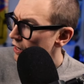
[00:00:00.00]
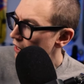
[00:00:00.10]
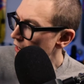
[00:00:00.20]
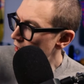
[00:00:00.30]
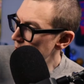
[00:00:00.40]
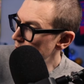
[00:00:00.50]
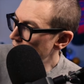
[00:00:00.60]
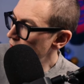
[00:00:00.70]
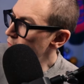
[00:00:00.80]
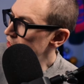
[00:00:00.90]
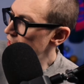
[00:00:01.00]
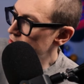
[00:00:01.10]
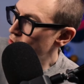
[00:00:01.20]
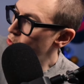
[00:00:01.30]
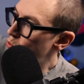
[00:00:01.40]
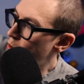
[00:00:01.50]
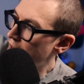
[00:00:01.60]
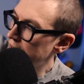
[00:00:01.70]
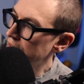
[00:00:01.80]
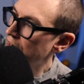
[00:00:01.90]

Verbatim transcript: Um, and obviously, it's all white,